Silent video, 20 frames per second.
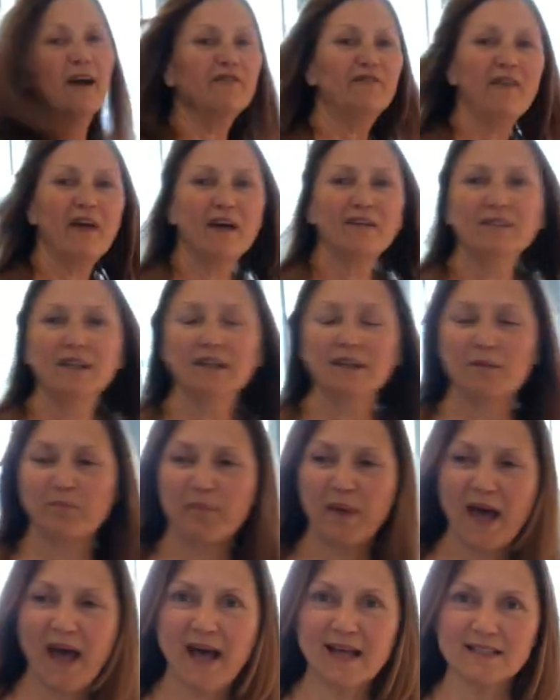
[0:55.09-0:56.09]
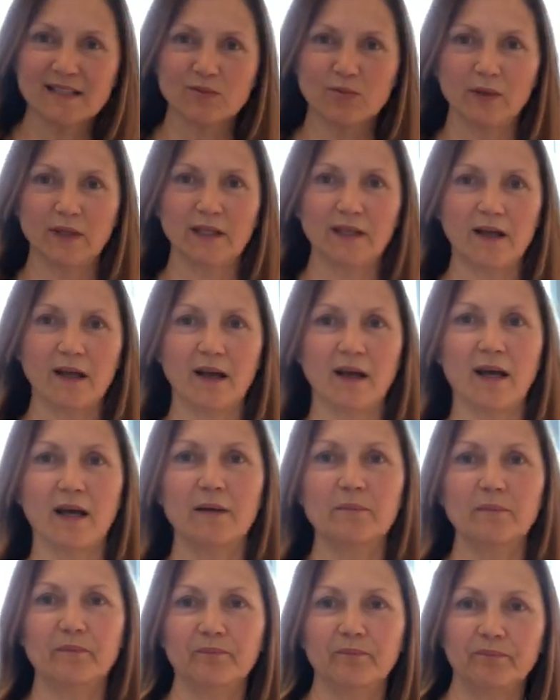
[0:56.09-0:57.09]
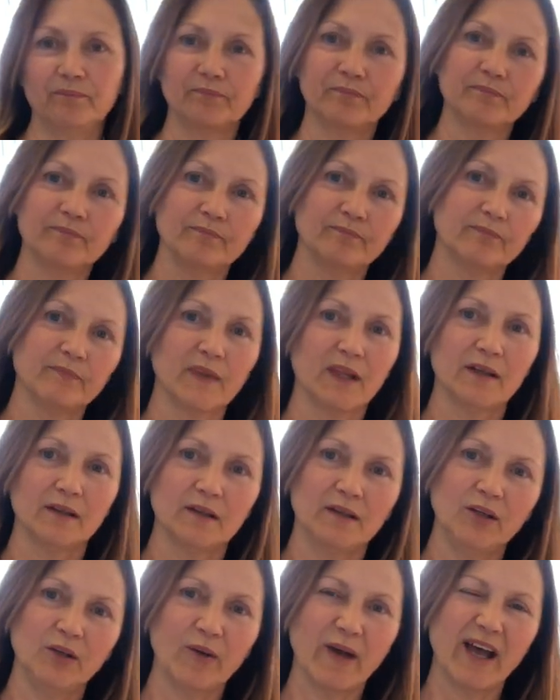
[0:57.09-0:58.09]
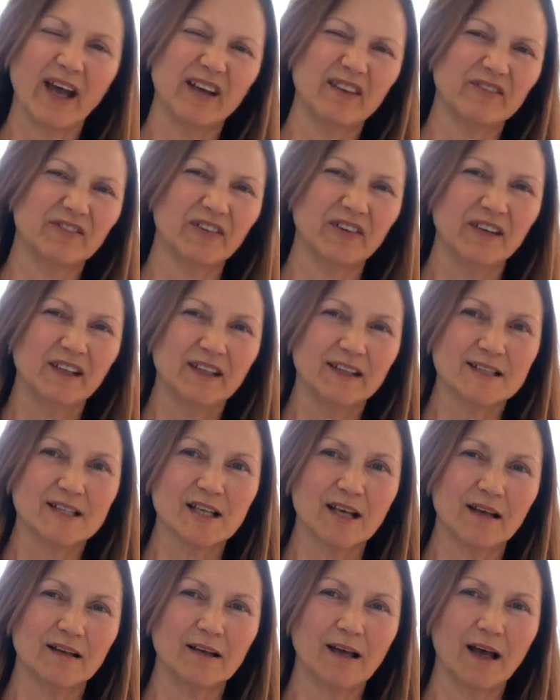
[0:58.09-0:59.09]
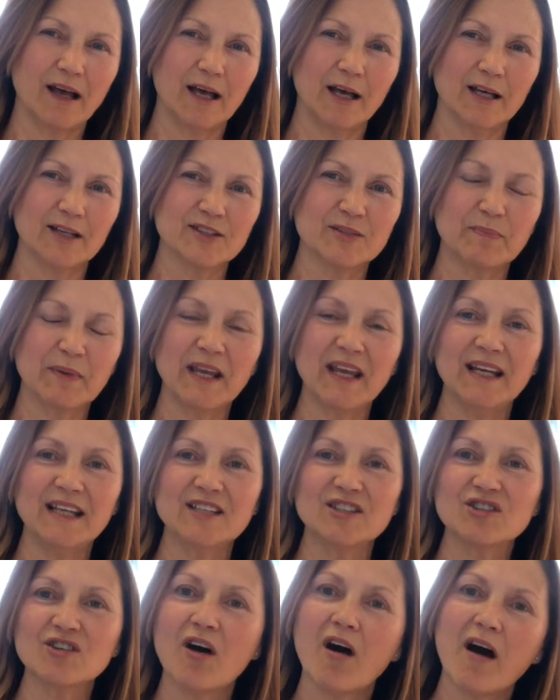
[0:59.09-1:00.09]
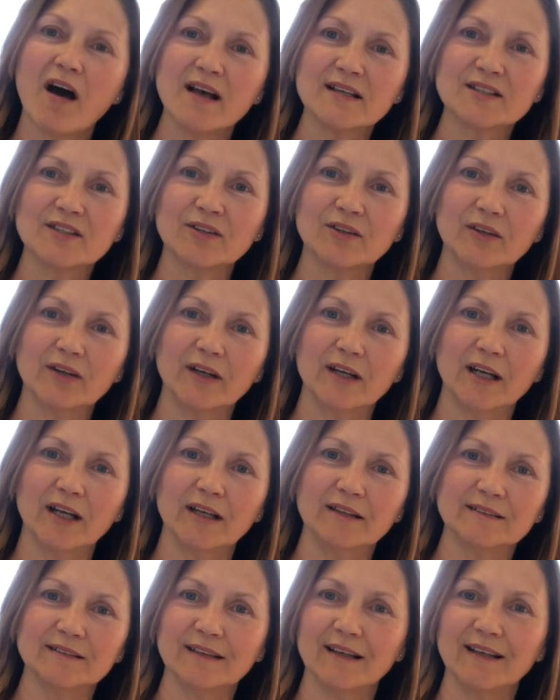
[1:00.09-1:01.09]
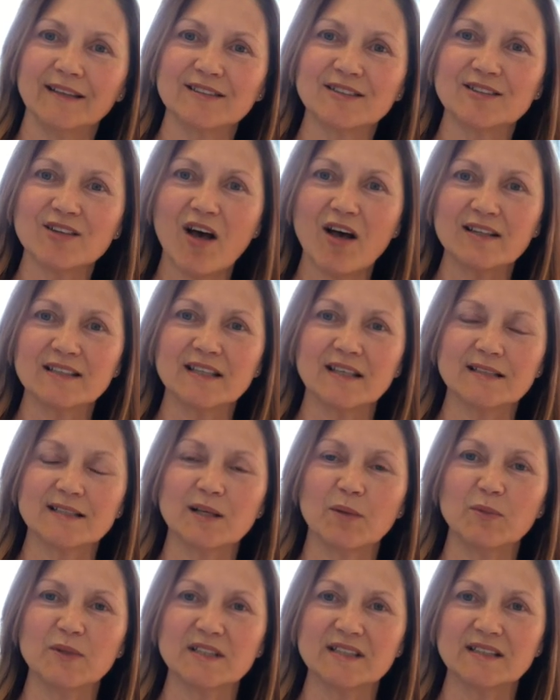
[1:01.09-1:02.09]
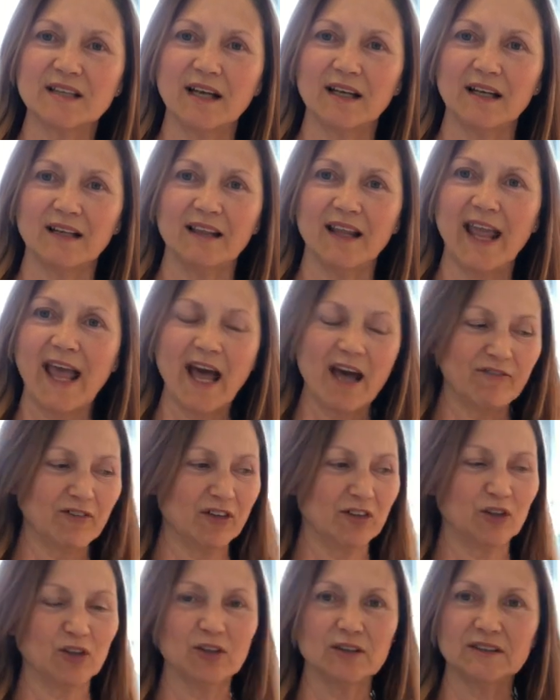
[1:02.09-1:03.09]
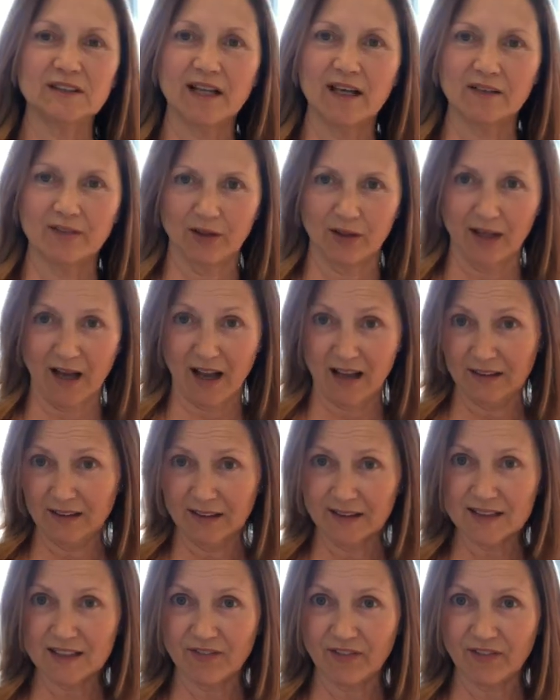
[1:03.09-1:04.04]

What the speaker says: found in the past when you have spaghetti sauce or a sauce that someone's done and they haven't cooked down the onions